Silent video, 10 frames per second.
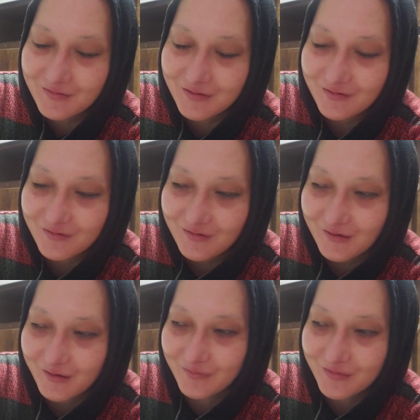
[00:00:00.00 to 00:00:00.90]
I'm gonna owe a
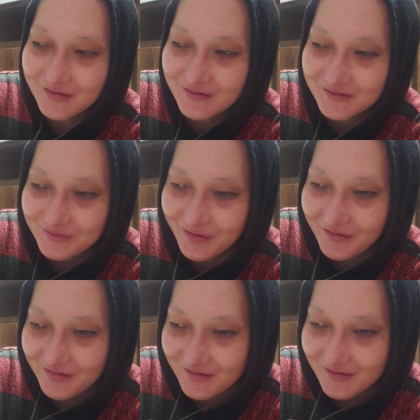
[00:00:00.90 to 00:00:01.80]
lot of money this
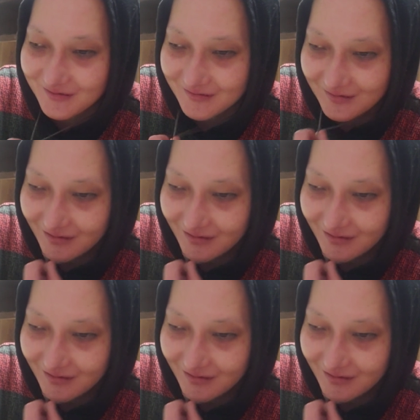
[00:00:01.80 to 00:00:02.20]
month again.